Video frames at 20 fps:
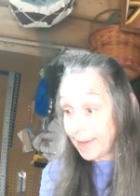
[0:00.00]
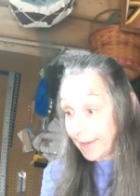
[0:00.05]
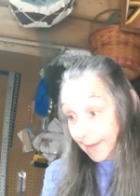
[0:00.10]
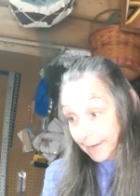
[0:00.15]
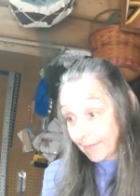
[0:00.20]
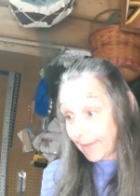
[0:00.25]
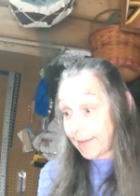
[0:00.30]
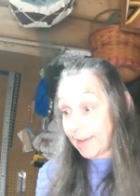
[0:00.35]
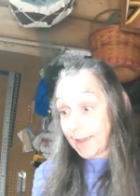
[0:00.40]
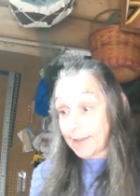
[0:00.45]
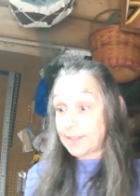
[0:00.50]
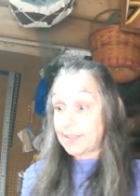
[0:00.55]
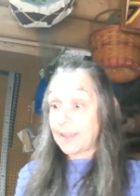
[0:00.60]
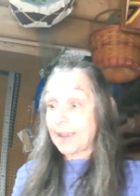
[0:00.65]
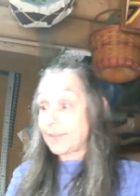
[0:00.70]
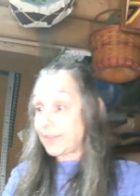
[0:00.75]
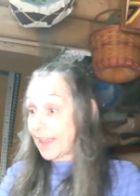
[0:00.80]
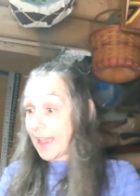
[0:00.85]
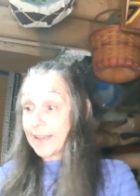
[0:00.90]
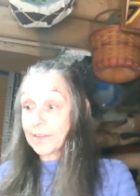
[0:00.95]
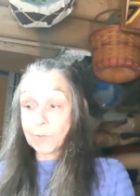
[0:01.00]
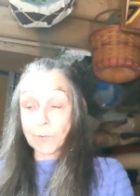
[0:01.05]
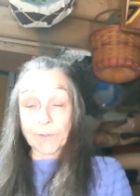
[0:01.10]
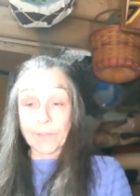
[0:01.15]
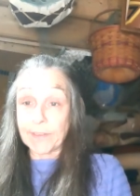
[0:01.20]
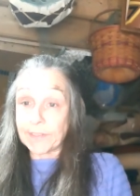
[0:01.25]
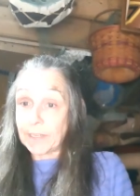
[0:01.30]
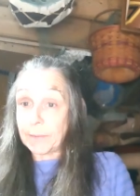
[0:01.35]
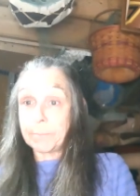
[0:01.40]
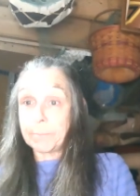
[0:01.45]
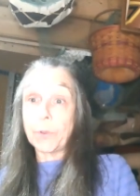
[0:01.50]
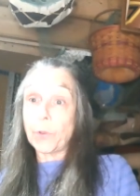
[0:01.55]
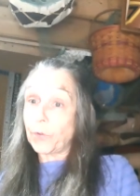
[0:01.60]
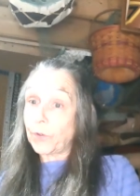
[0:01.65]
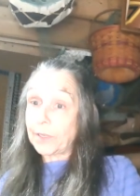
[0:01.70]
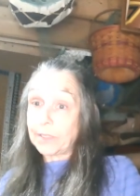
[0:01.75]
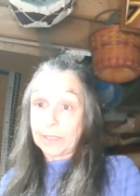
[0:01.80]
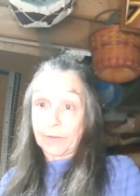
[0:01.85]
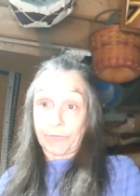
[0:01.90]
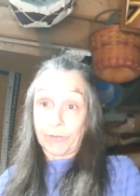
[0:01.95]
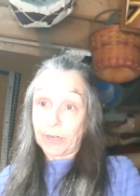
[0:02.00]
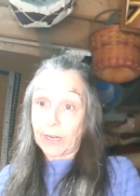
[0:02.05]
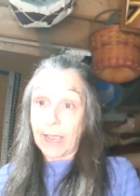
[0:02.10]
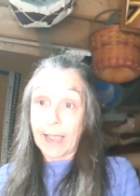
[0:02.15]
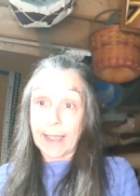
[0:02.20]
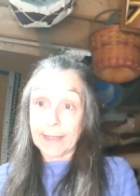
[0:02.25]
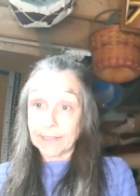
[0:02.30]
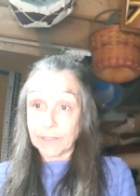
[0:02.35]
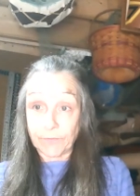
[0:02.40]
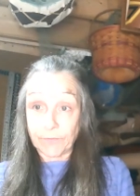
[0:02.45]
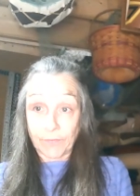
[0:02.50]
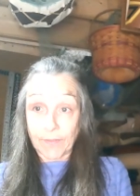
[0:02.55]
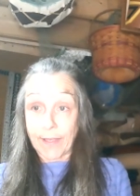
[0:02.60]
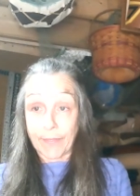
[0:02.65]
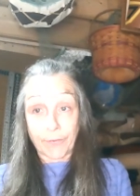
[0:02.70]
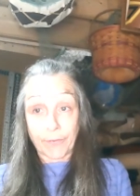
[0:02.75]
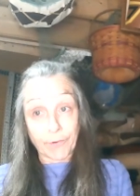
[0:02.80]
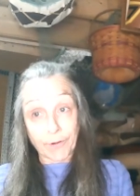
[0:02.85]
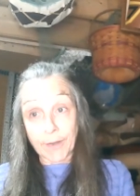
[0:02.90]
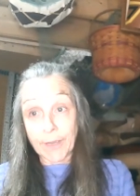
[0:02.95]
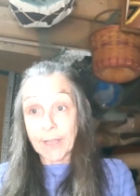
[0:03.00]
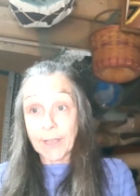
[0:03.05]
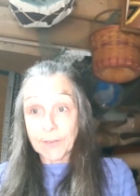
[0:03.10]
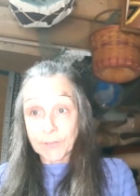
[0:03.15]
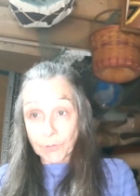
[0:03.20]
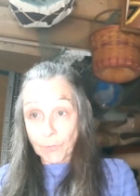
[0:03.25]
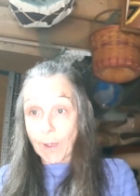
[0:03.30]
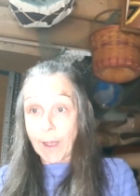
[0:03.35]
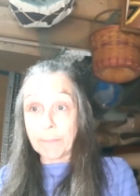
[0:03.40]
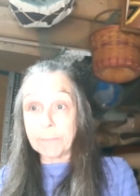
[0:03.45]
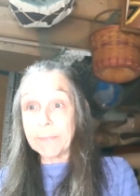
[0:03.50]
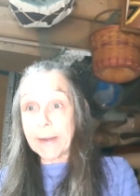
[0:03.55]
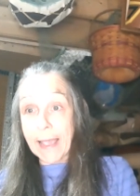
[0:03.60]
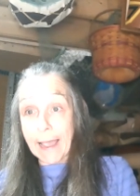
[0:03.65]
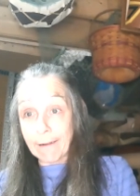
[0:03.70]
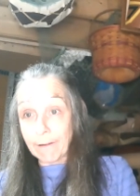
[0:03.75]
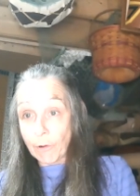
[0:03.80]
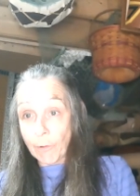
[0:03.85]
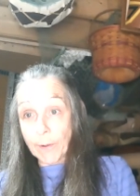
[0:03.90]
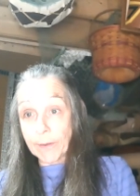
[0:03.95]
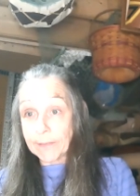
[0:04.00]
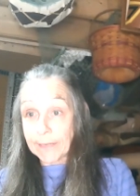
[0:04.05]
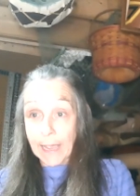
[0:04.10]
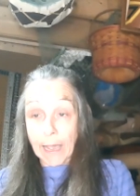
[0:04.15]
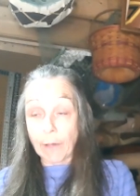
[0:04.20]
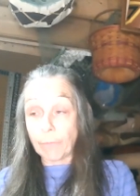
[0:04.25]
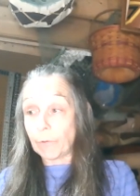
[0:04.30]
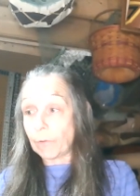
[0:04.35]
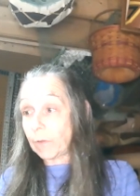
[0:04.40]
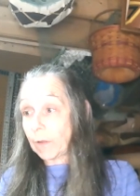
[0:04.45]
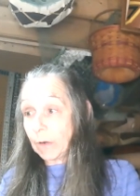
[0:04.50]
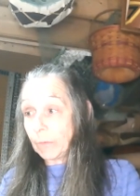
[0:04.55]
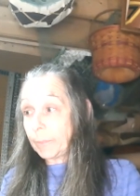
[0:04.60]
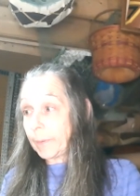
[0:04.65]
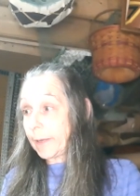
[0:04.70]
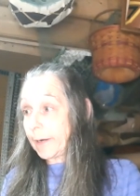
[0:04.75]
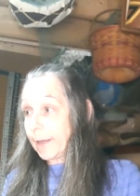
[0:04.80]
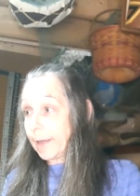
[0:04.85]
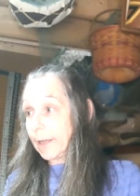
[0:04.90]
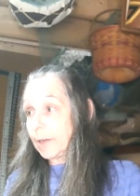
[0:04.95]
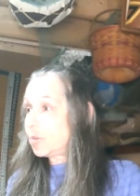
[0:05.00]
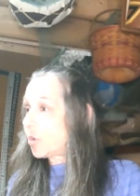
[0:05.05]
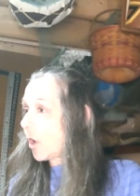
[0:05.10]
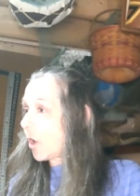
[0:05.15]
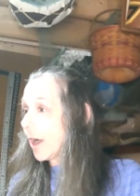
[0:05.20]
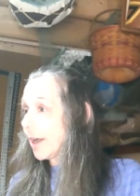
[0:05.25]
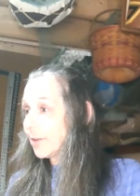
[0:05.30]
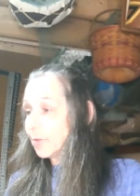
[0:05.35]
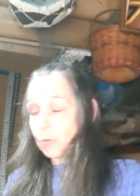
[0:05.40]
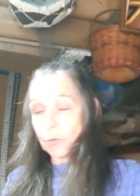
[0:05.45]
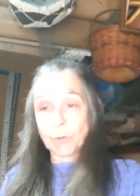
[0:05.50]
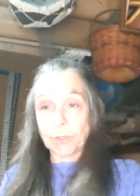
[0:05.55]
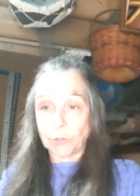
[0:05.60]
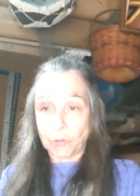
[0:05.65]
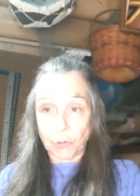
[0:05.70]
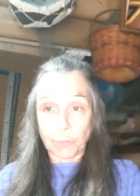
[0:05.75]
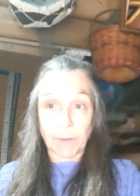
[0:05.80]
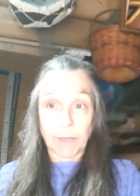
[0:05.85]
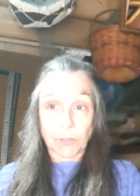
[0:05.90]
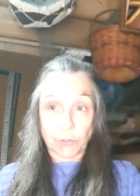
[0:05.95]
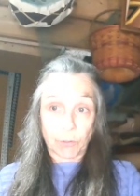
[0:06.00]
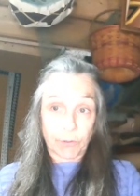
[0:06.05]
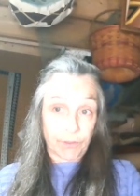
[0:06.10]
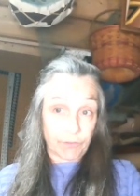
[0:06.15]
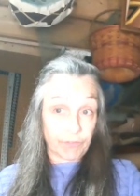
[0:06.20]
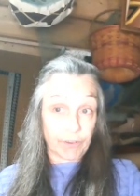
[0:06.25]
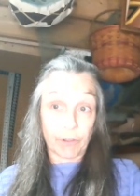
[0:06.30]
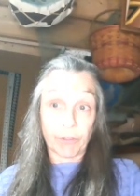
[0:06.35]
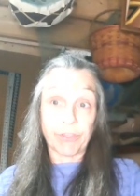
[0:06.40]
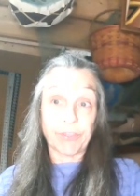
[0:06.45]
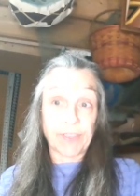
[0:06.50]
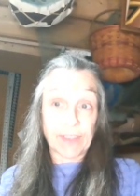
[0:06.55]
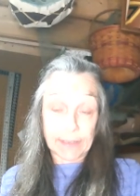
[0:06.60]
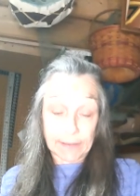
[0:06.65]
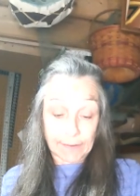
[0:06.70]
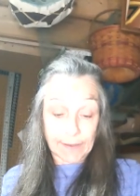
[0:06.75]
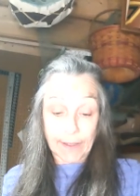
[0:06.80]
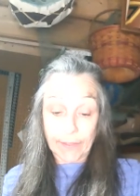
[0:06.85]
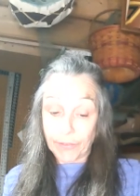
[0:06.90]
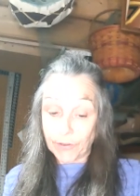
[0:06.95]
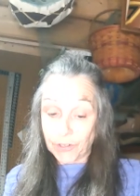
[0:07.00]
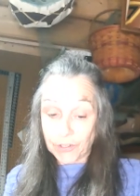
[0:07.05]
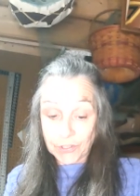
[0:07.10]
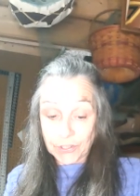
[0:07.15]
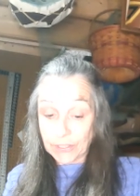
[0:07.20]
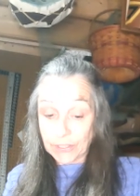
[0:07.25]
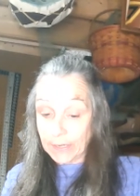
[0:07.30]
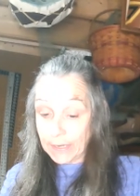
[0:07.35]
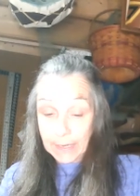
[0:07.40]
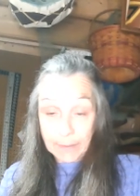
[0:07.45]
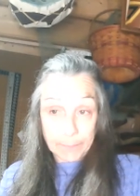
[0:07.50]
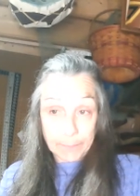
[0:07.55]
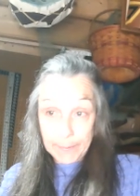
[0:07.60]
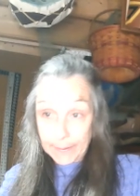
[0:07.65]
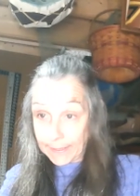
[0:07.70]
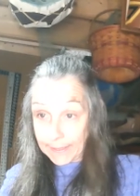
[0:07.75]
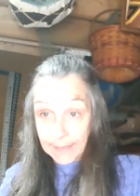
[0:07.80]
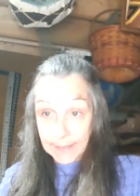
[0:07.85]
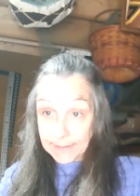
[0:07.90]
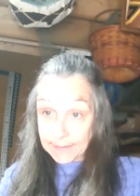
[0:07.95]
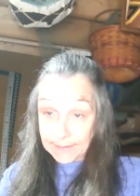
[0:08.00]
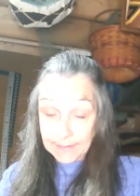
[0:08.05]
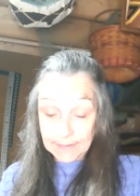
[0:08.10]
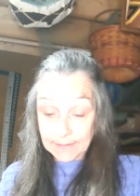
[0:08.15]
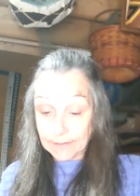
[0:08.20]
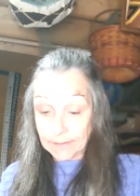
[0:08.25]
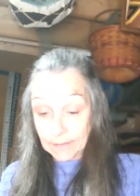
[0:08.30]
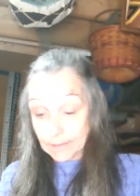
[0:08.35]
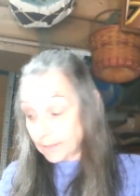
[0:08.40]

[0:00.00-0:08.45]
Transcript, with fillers: And like I said, that's where there's a million different kinds of leather. So I'm narrowing down a little bit and not doing too much with the real thin leathers because